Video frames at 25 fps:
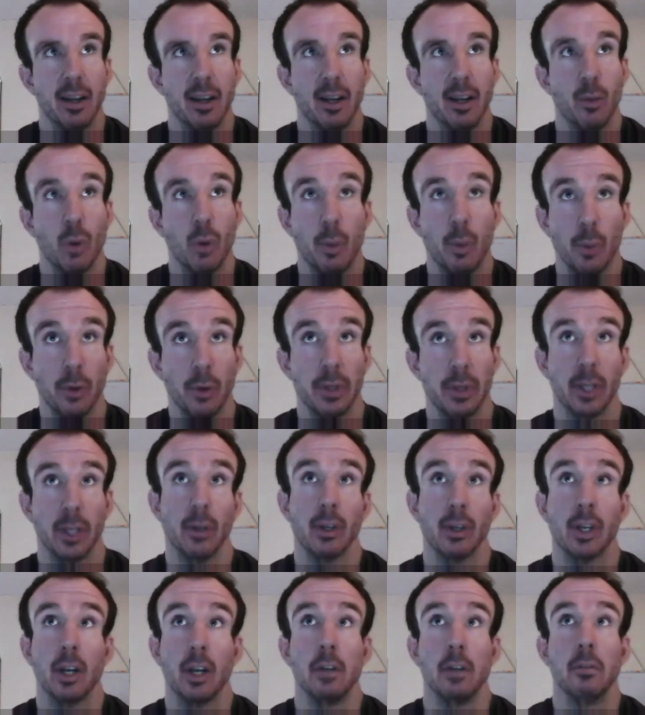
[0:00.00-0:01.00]
One more thing
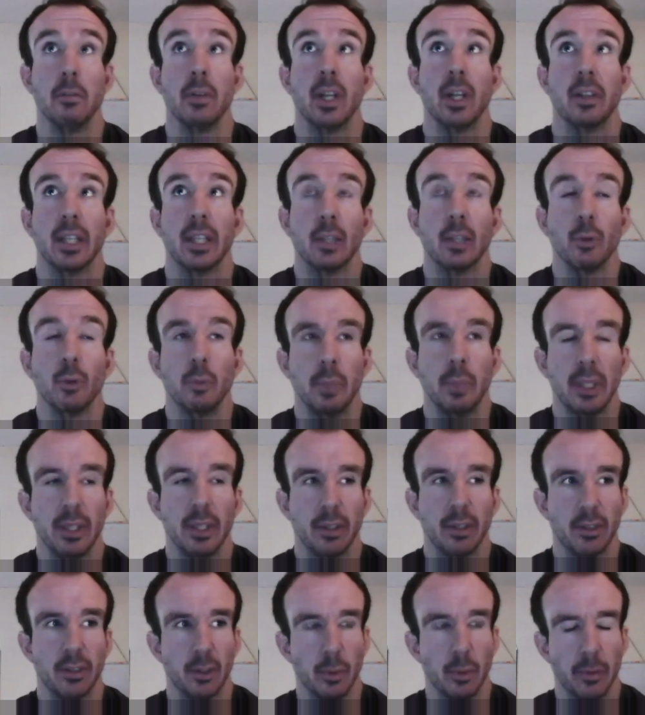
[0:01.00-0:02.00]
on COVID, I think, would
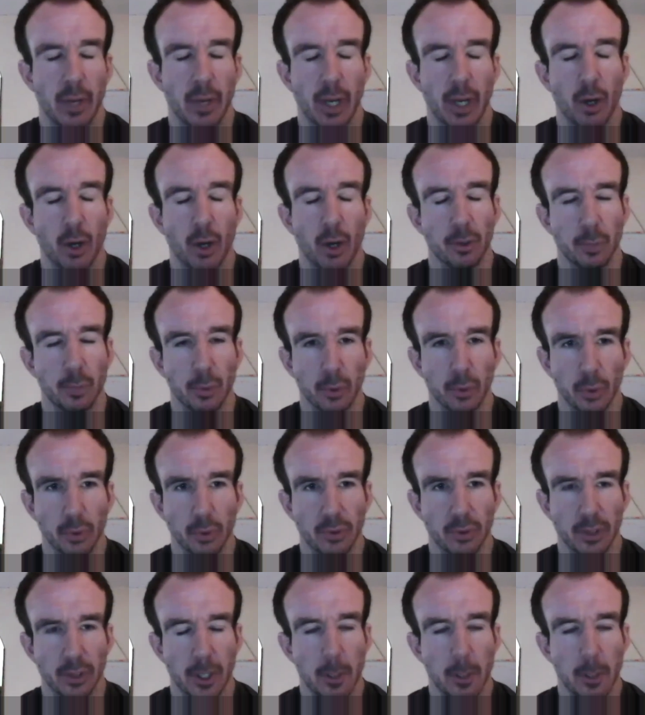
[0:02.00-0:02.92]
be to do with like hospitals.